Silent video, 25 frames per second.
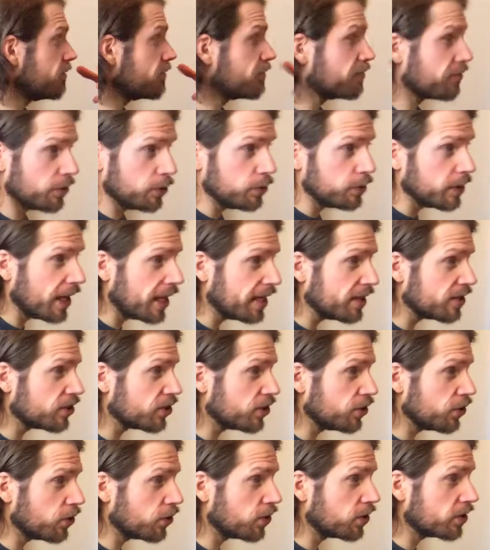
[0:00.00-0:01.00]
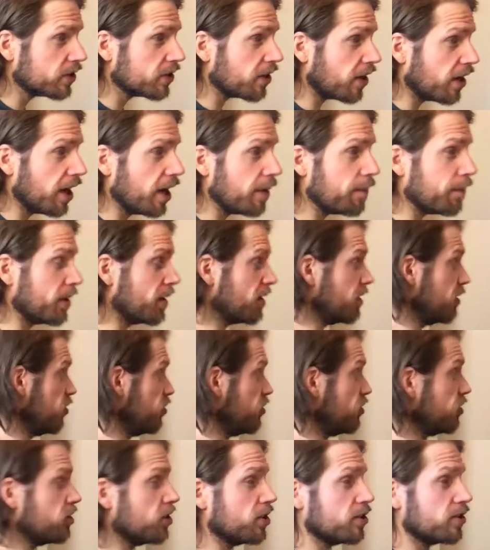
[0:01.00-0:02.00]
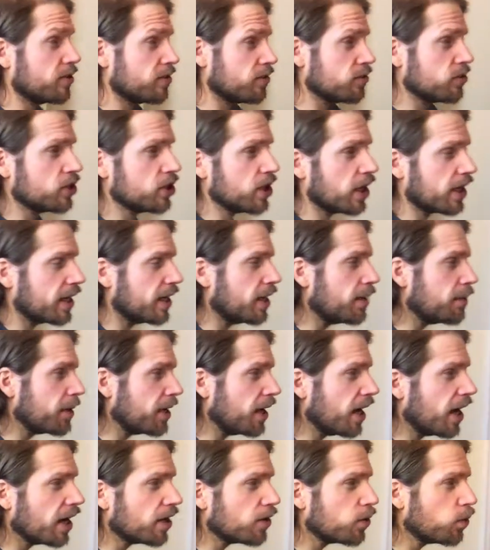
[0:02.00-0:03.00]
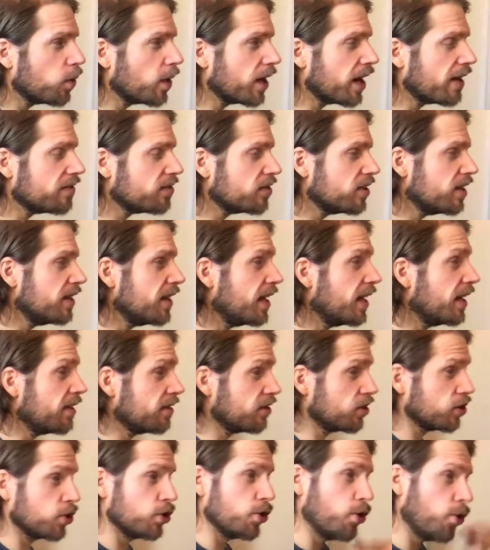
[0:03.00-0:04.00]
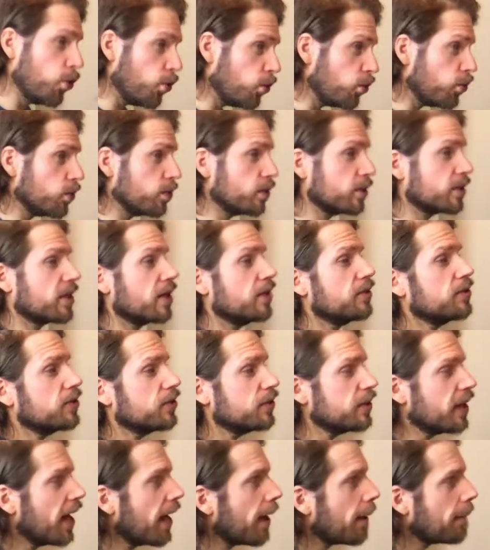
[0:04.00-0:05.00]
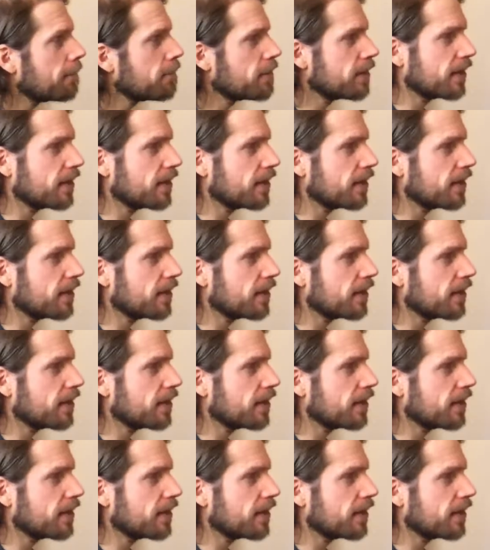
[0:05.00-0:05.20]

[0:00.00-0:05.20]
fruit into your diet because you're just chucking a banana or whatever in there, cool, go do that.